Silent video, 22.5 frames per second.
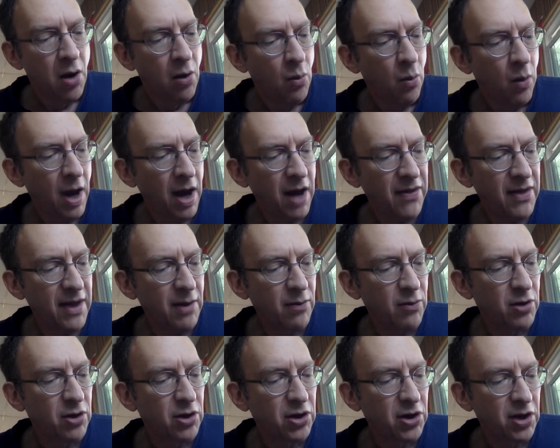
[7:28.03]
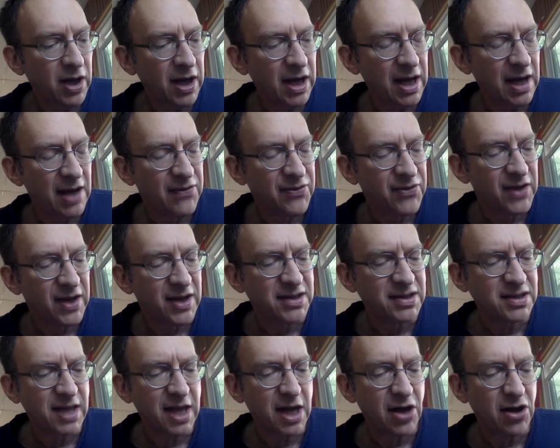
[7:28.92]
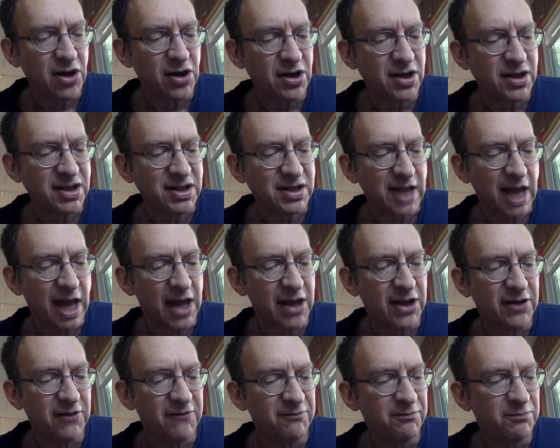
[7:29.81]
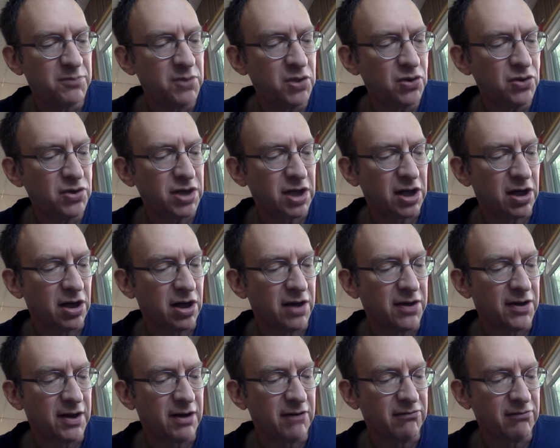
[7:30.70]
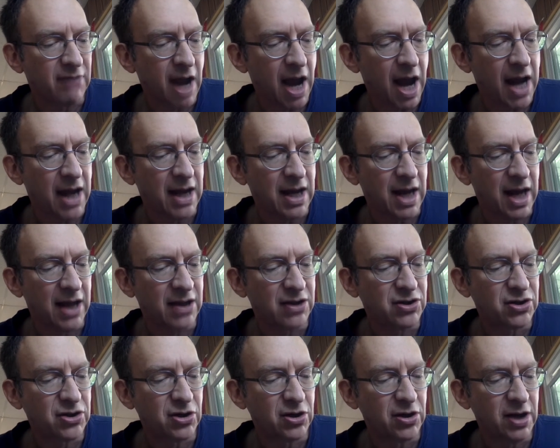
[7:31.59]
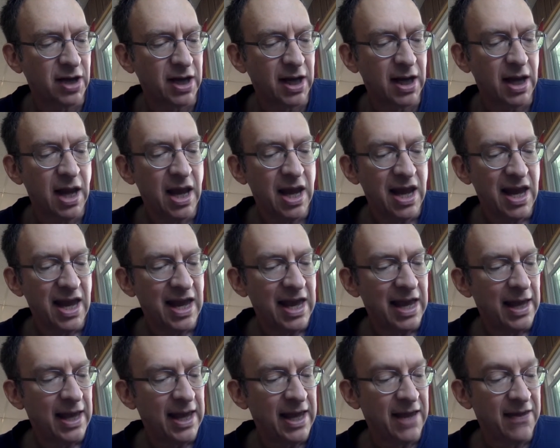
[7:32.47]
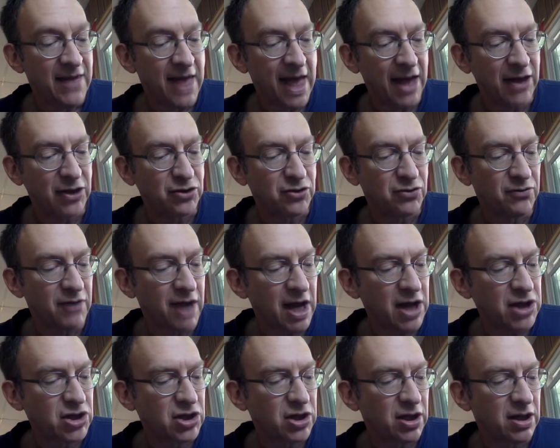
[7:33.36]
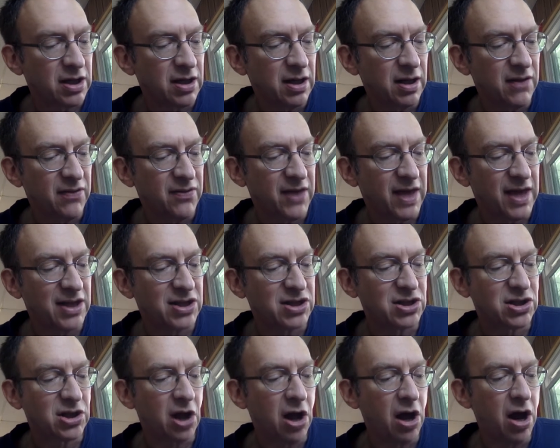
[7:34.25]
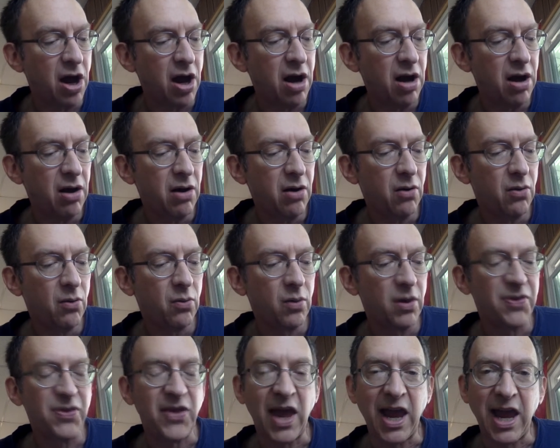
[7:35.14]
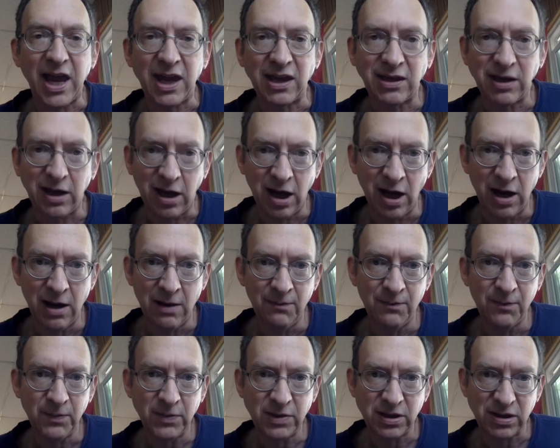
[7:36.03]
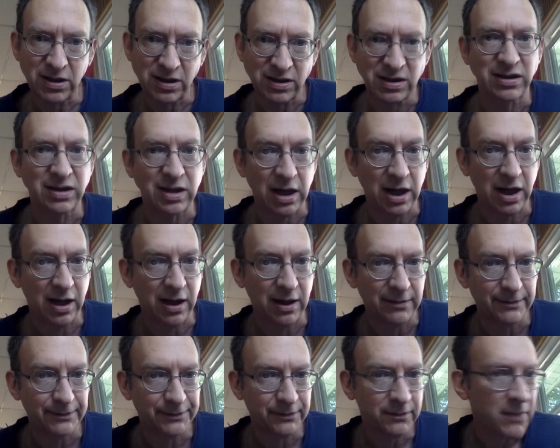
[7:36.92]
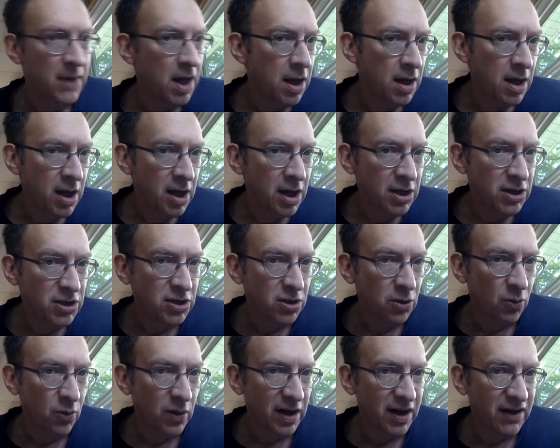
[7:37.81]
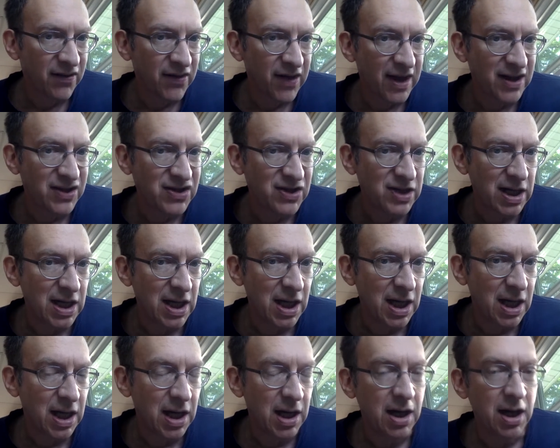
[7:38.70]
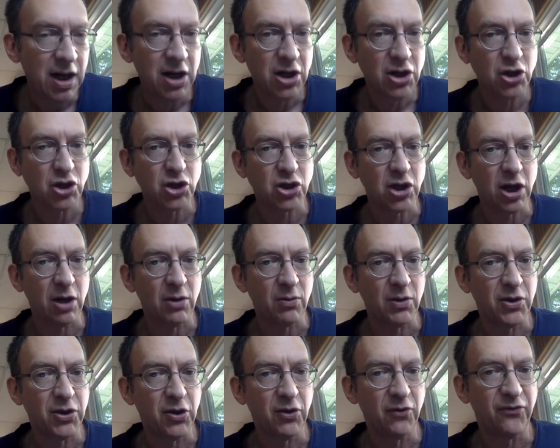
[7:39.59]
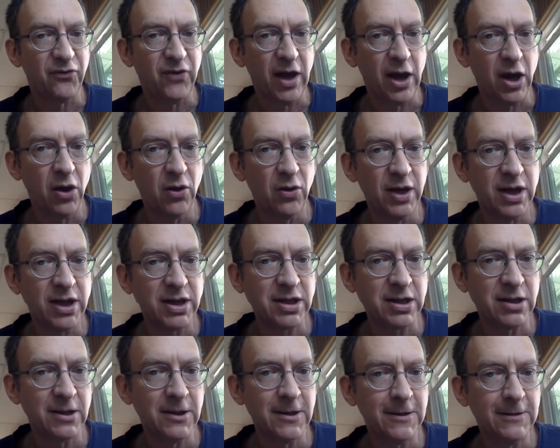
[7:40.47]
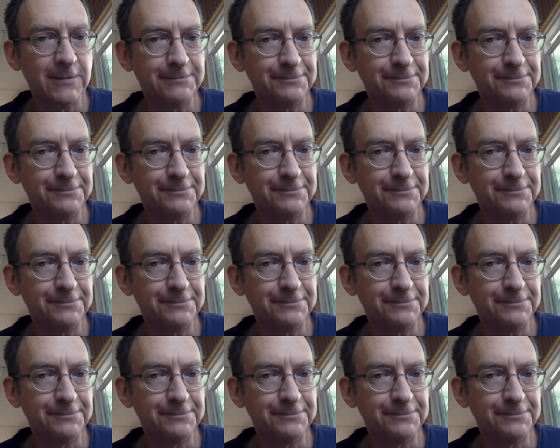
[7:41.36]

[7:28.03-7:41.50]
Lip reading: While they were looking at this, they heard a sound of music on their right, and turning in that direction, they saw what they had come to see. So what did they see? Share with your fellow listener.